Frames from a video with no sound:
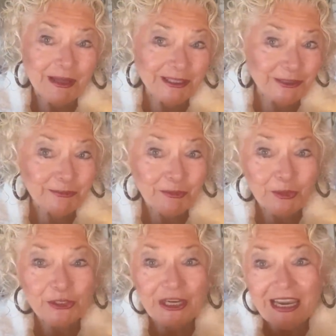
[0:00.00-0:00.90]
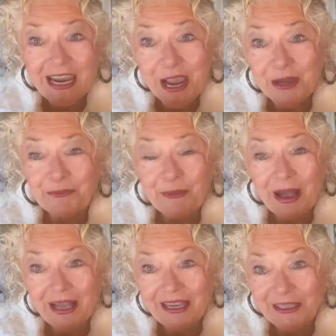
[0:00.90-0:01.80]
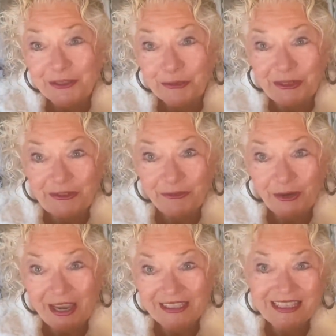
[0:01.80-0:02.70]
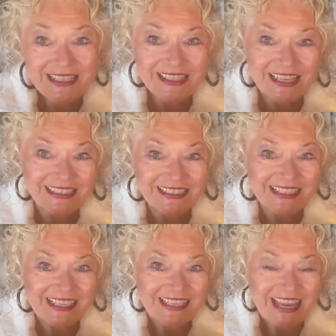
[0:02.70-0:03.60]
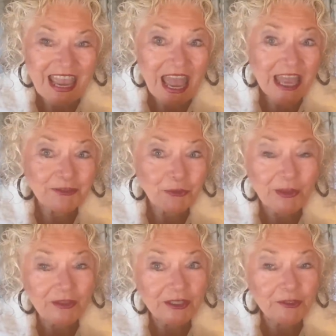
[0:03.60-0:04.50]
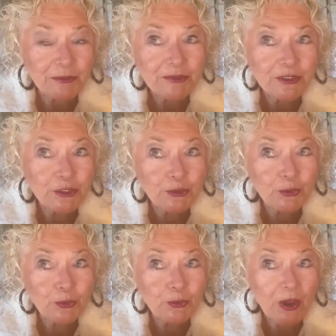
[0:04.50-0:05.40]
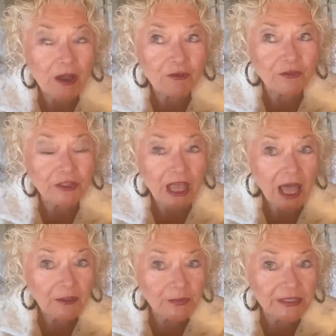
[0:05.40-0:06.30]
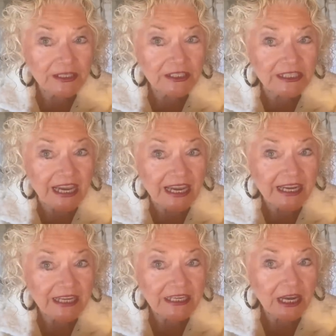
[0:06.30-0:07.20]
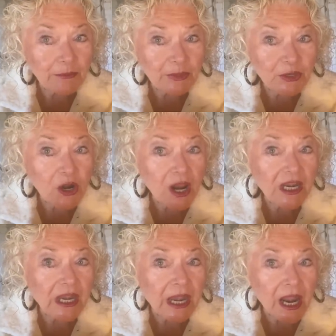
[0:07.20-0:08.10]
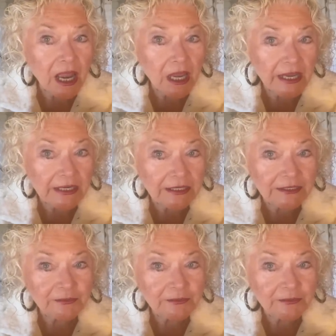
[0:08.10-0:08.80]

Good morning, my sweet friends, and welcome to Vlogmas day number 9.